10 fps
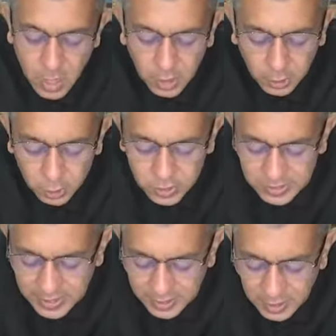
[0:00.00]
to
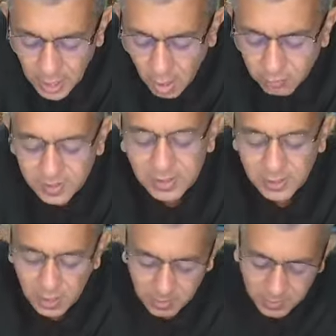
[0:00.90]
set how well the
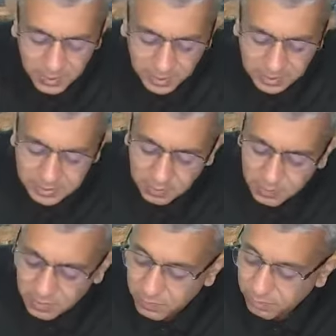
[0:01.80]
capabilities are
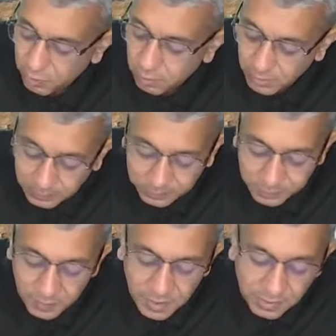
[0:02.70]
being performed.
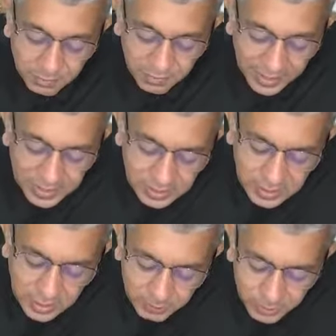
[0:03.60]
While the
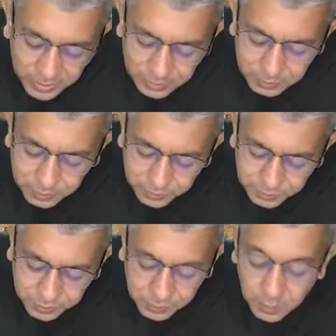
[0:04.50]
company
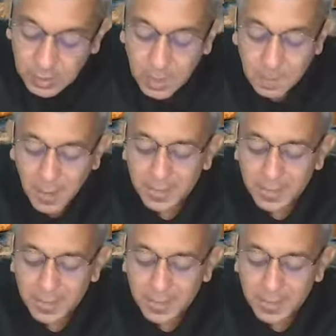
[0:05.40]
might